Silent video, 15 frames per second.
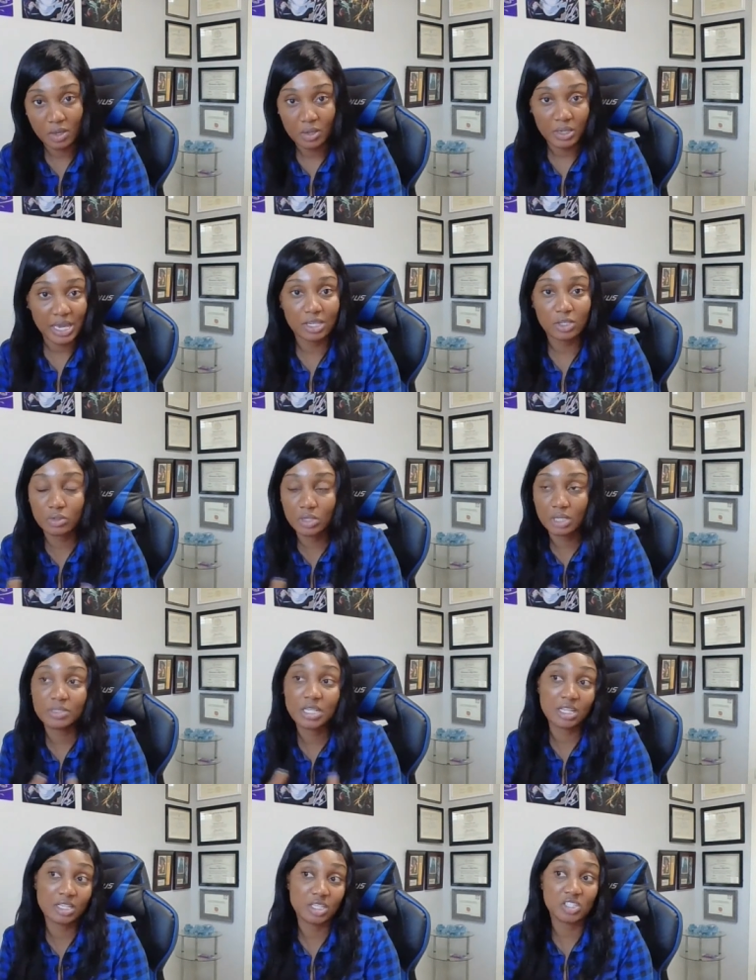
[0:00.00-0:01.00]
Okay. You keep
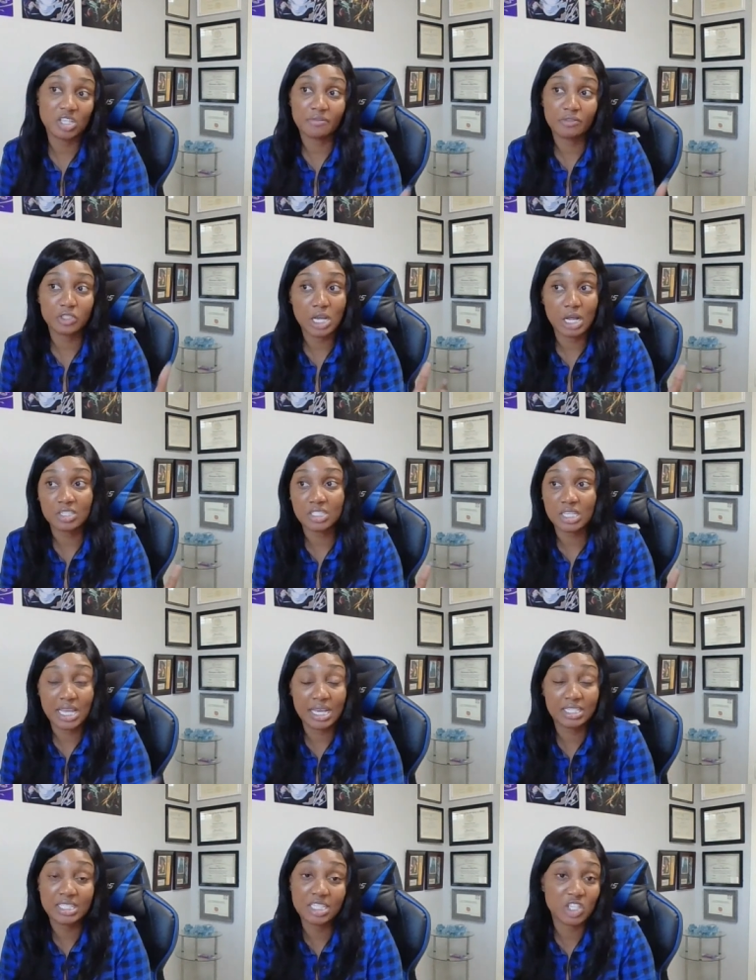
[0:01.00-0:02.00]
telling yourself a child is a
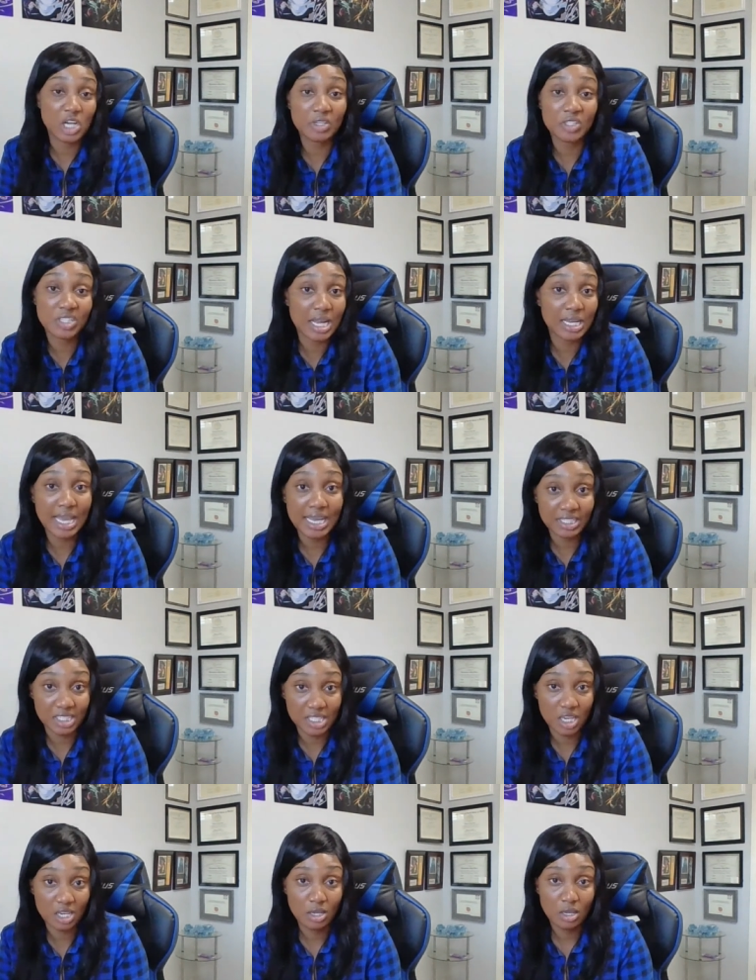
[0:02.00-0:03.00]
legacy. A child is not a
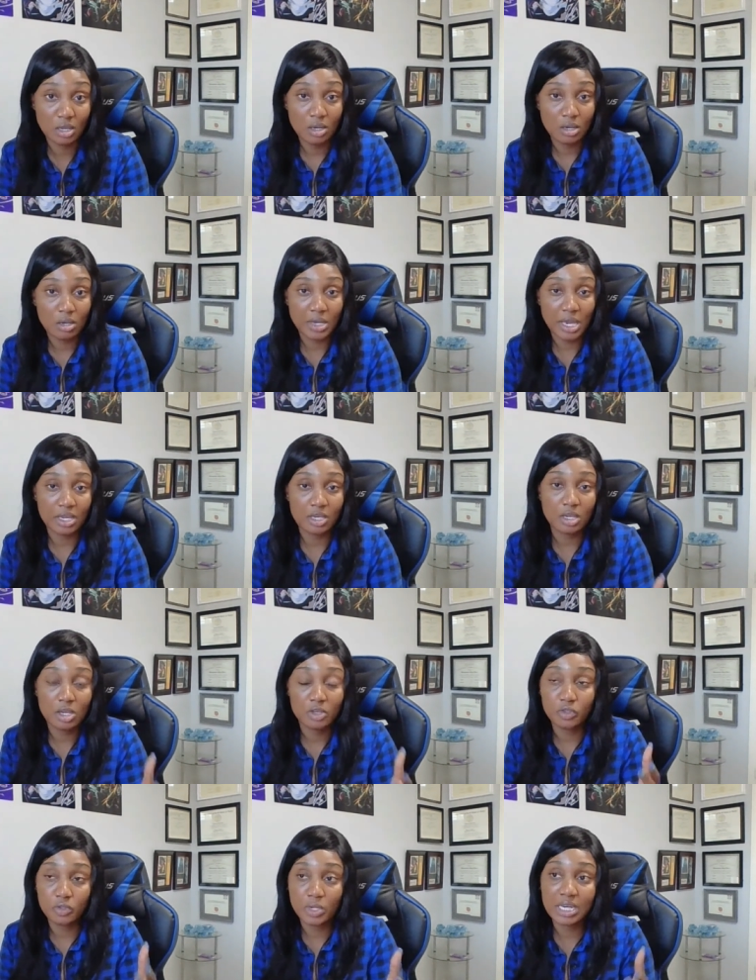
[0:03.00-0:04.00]
legacy. Okay.
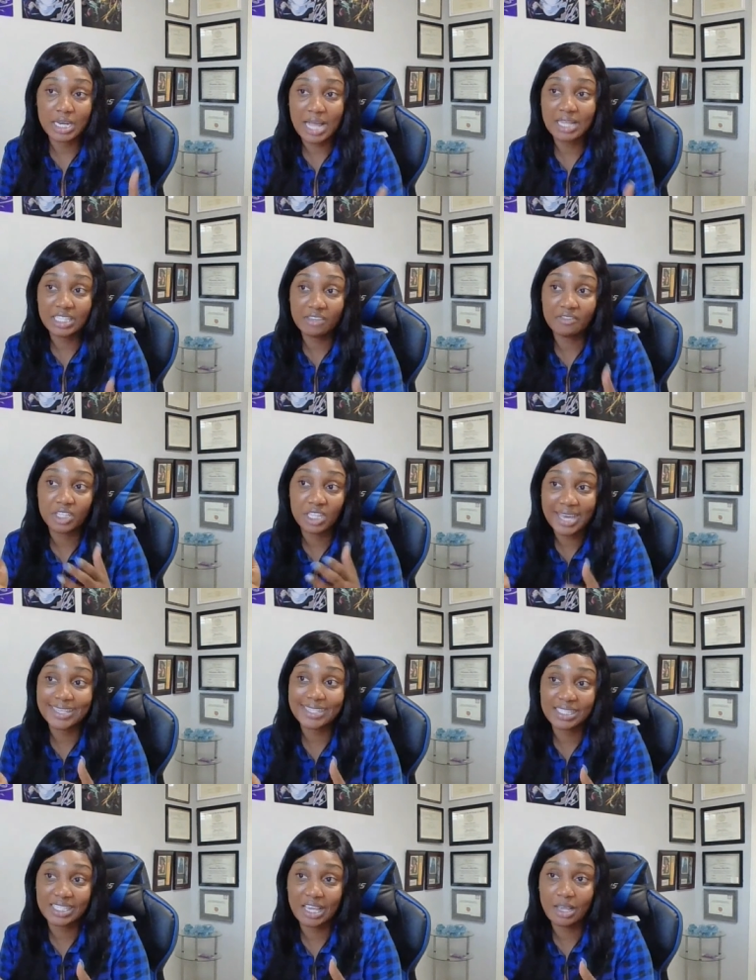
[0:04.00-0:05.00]
You cannot leave a
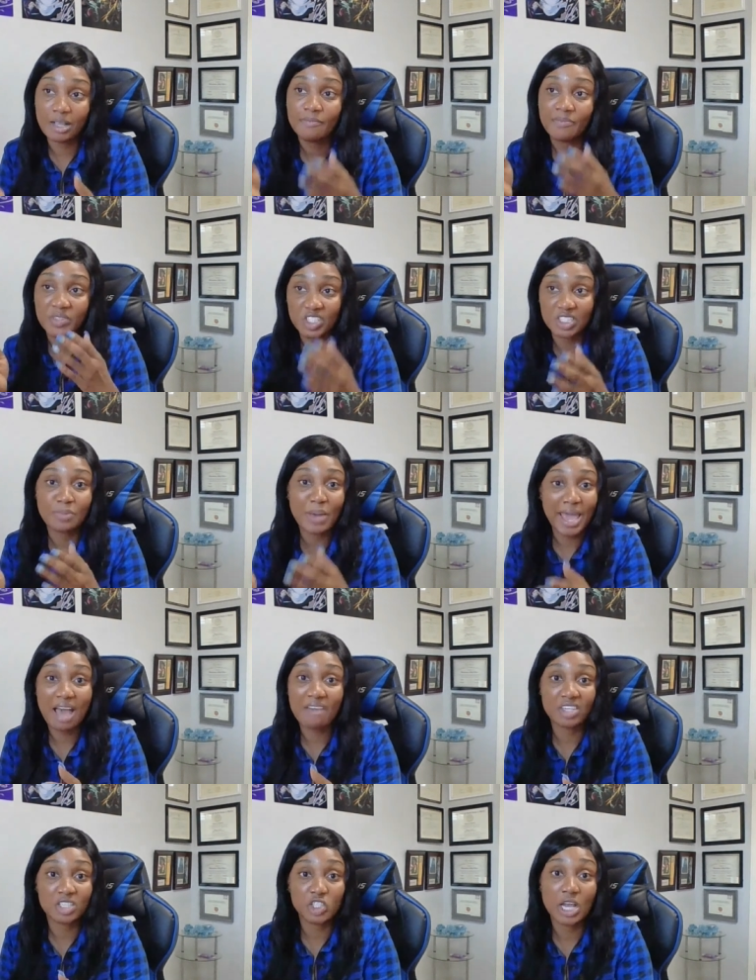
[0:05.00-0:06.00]
legacy just by
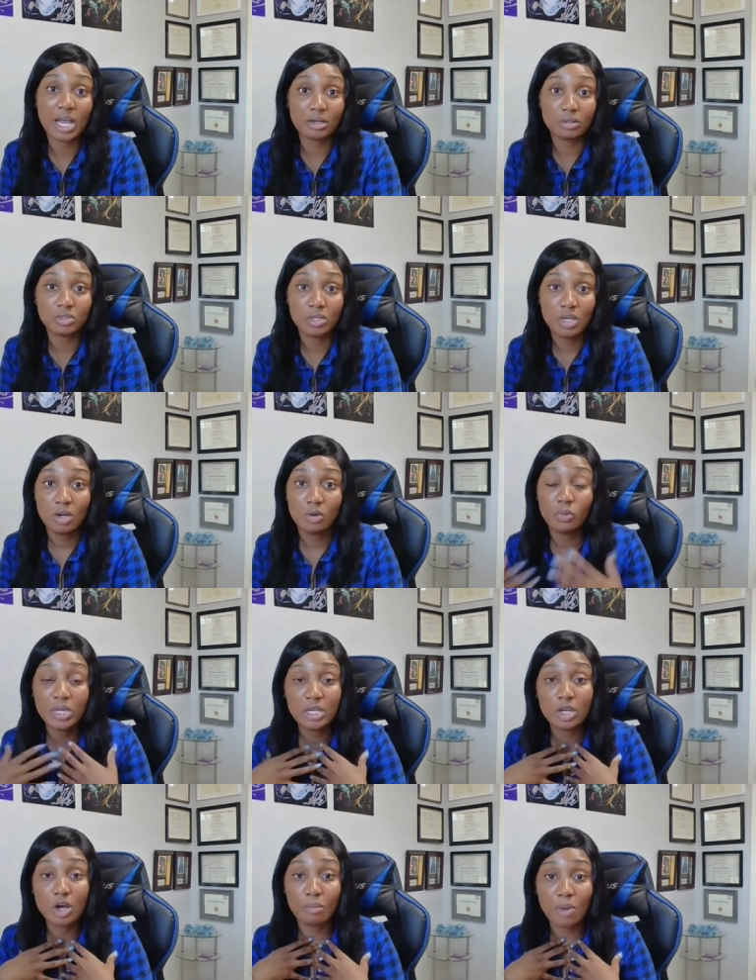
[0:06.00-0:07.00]
having a child. We
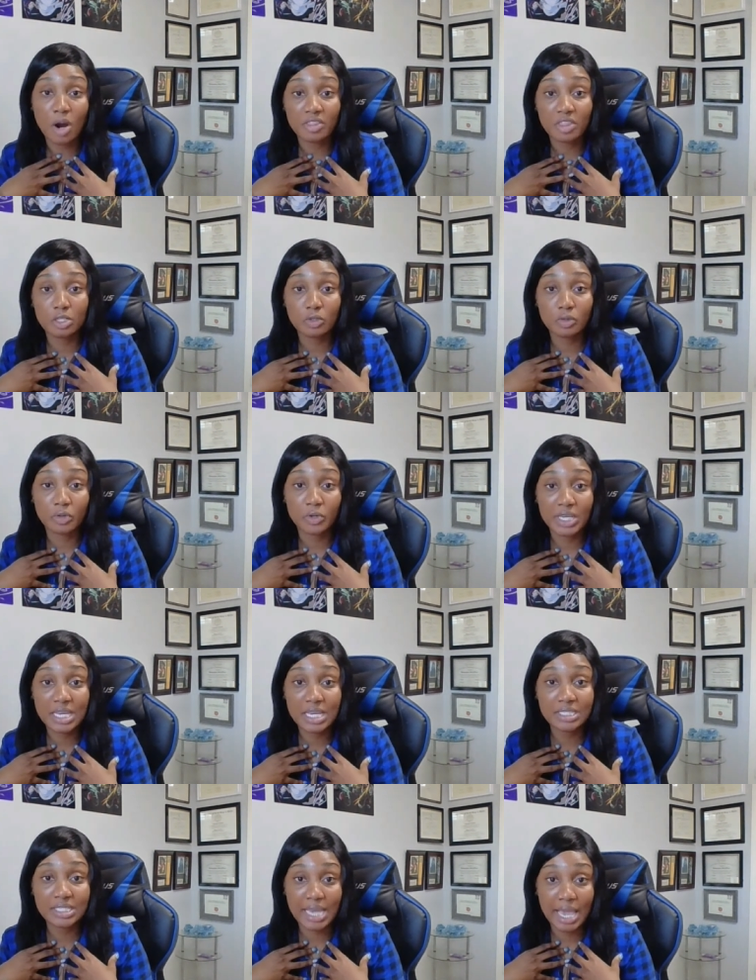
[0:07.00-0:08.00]
know Martin Luther
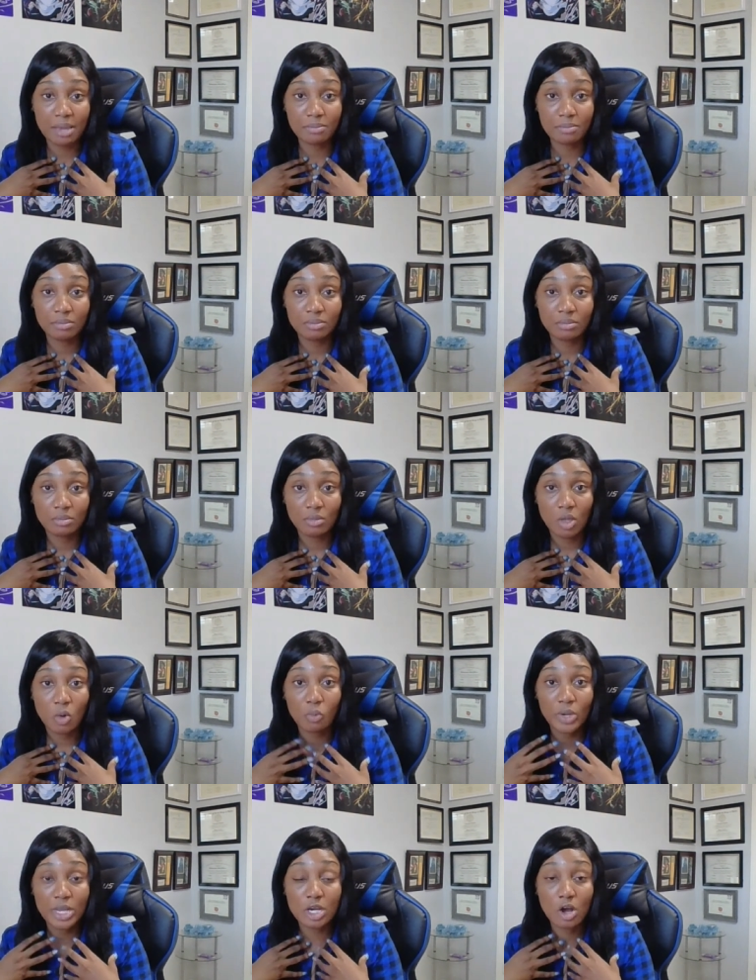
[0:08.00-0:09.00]
King's name.
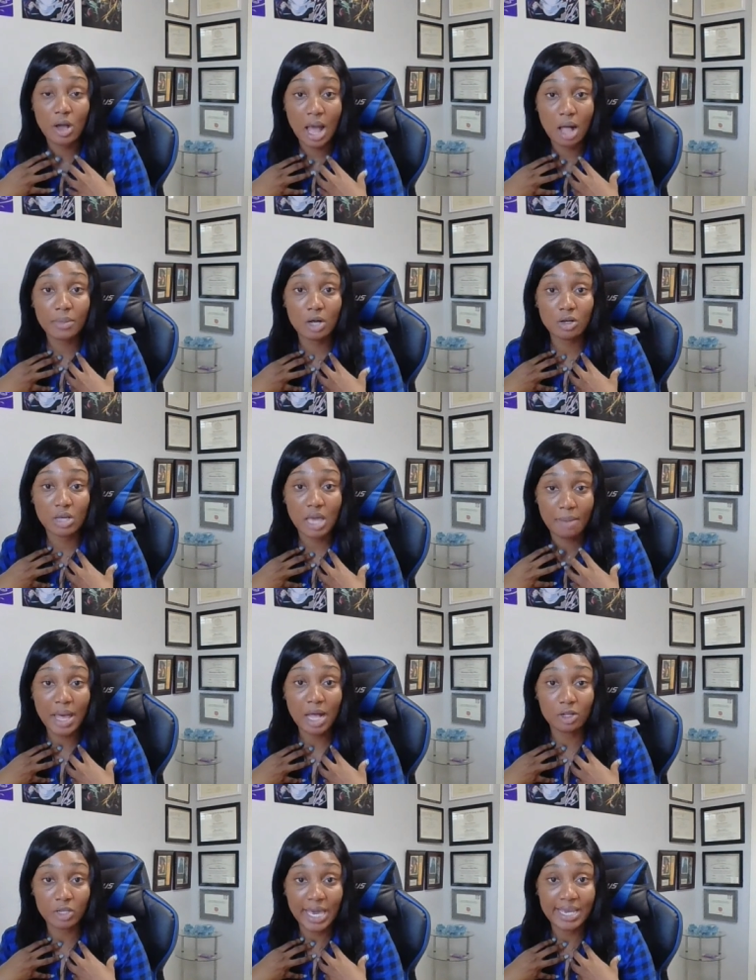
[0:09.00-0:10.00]
We know ML,
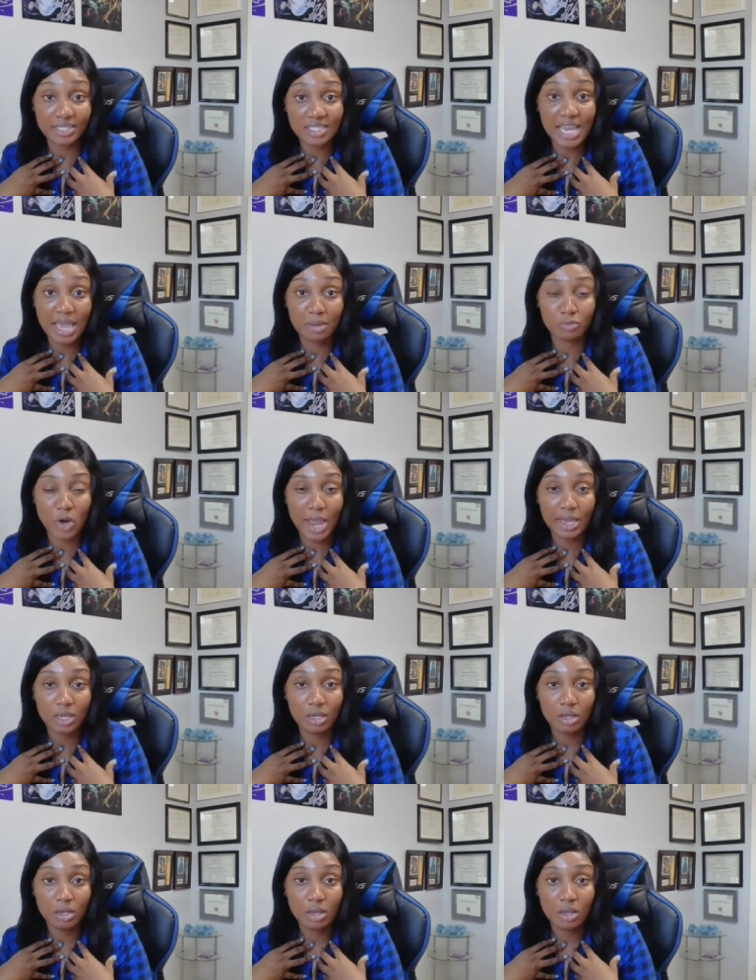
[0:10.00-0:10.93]
MLK's name, right?